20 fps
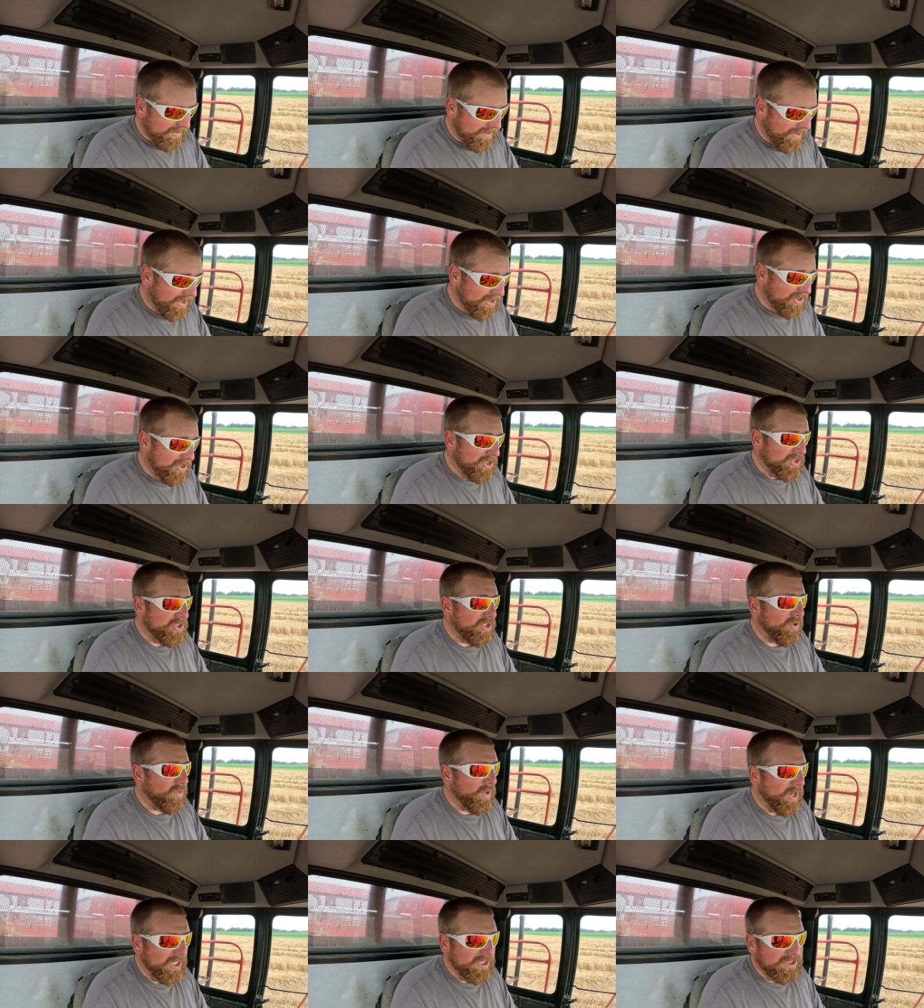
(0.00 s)
This is
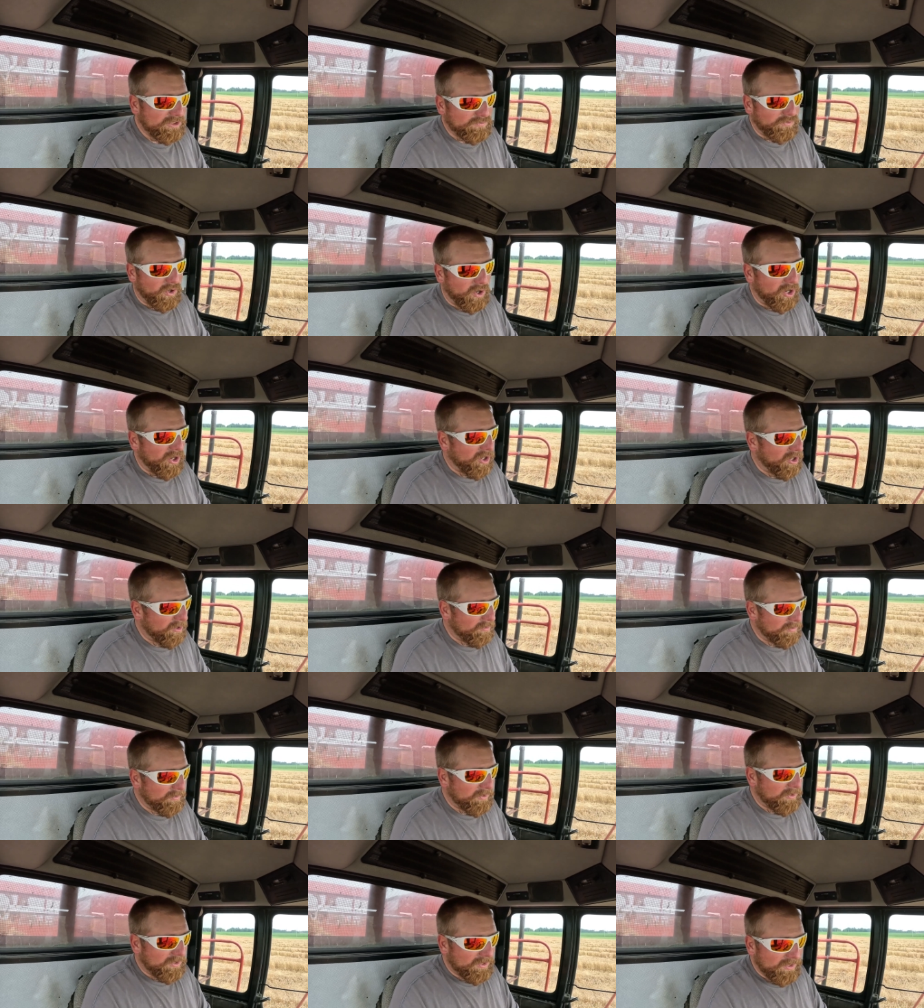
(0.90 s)
the west
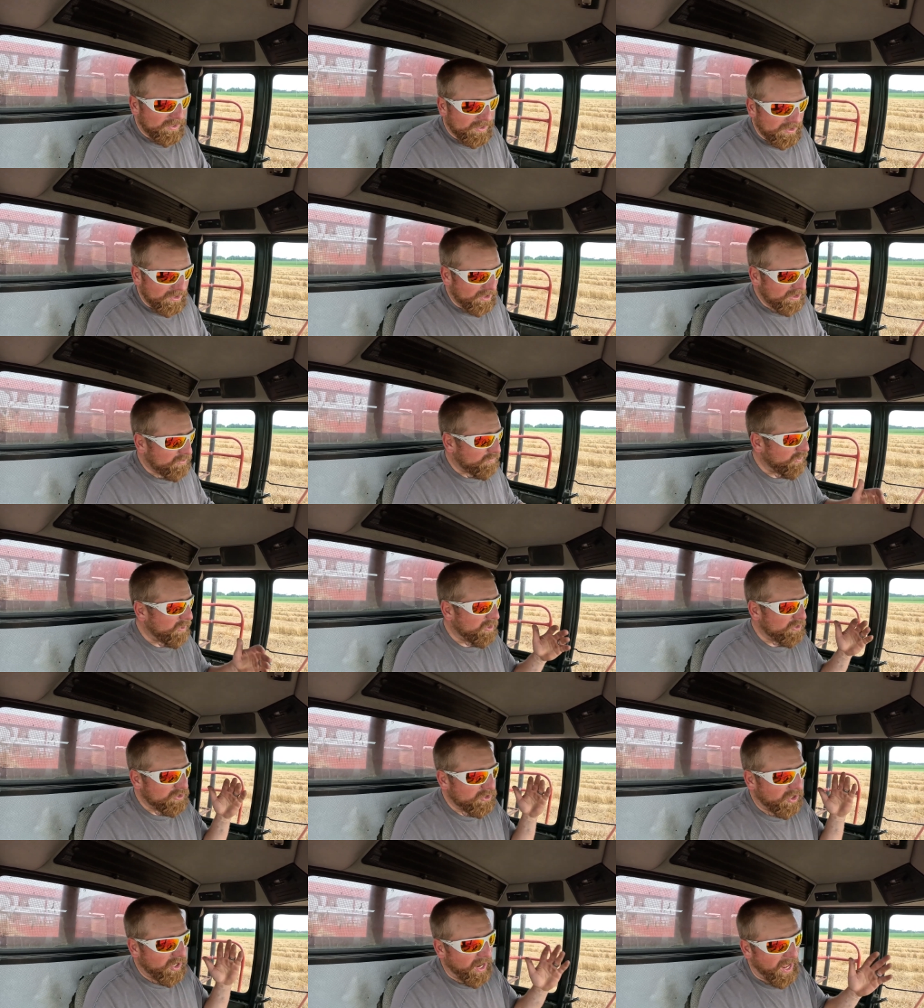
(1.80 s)
farm. These
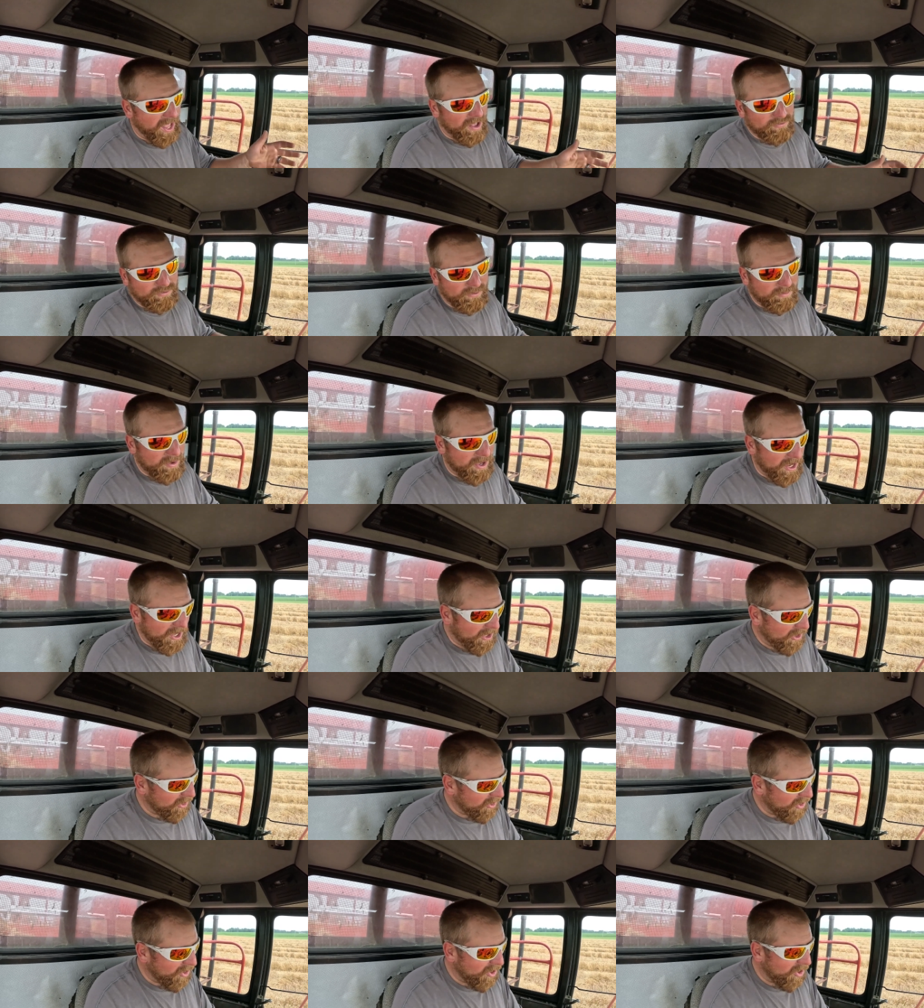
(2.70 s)
fields are half a
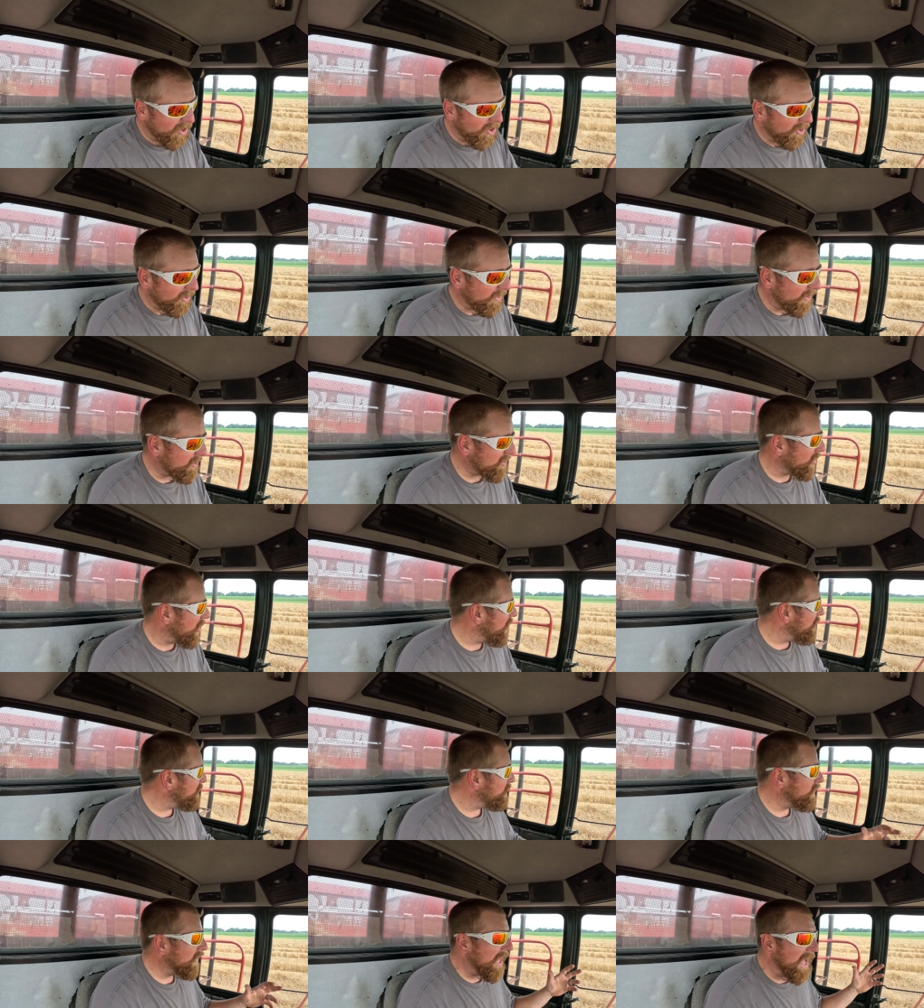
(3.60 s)
mile long. It's
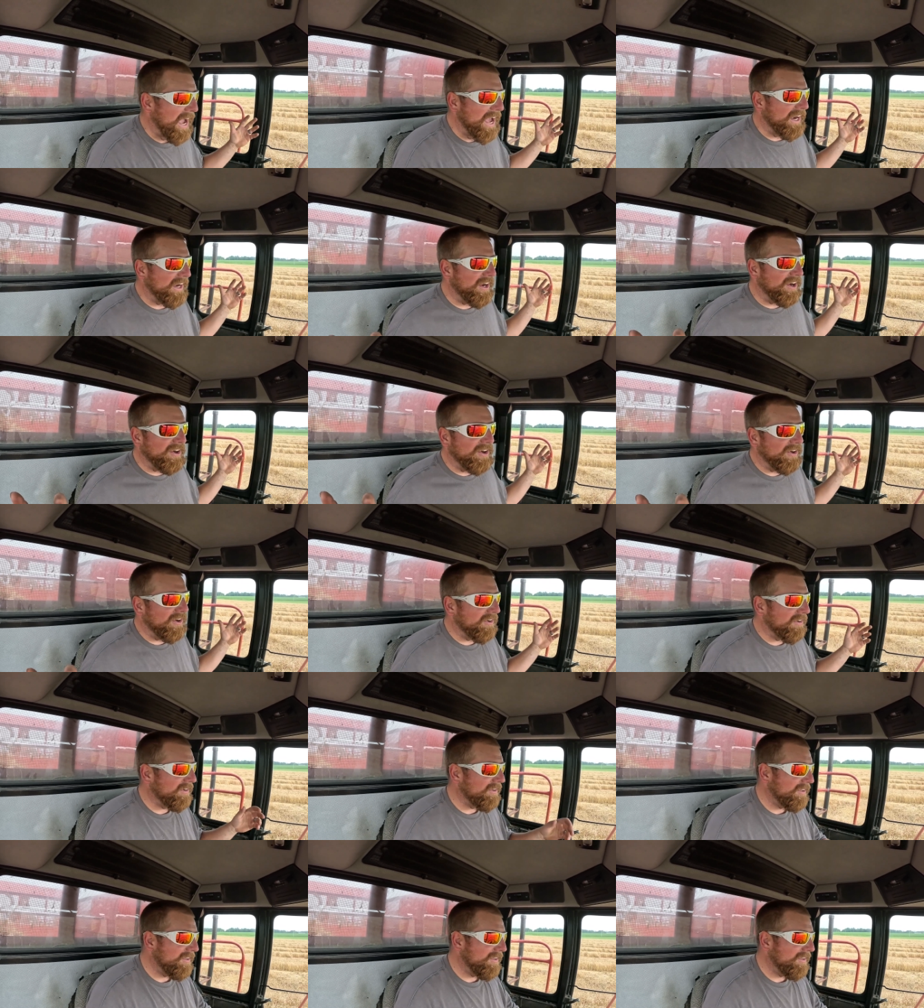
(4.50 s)
all flat here.